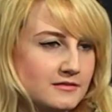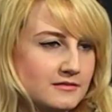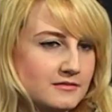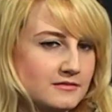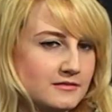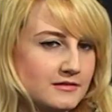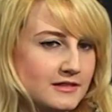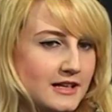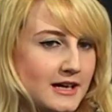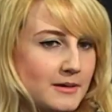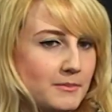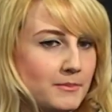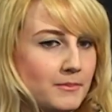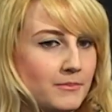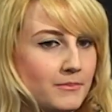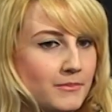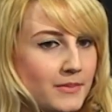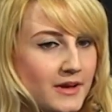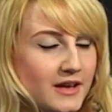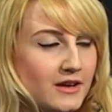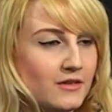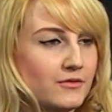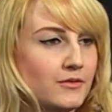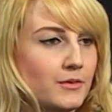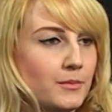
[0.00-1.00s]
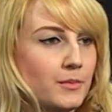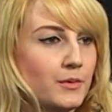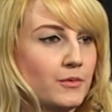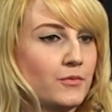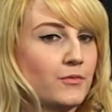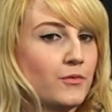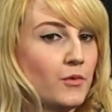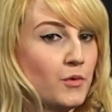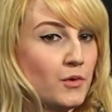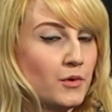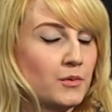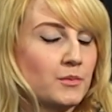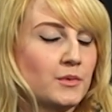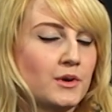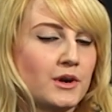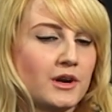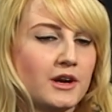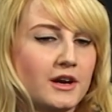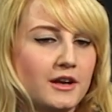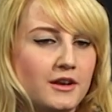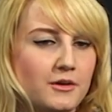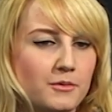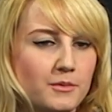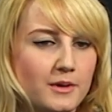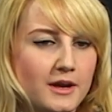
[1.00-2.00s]
that big of a performer,
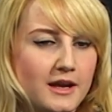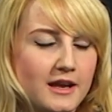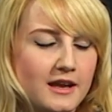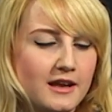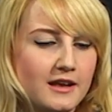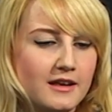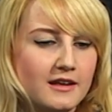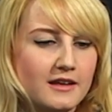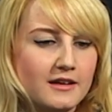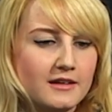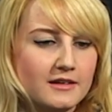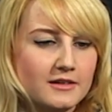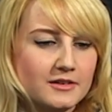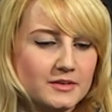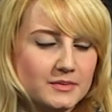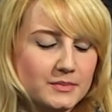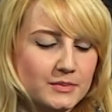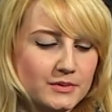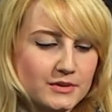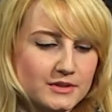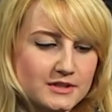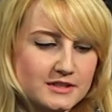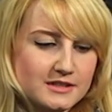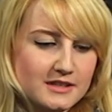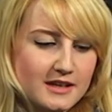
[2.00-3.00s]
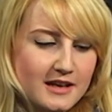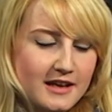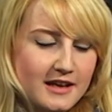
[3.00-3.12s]
kind of way. But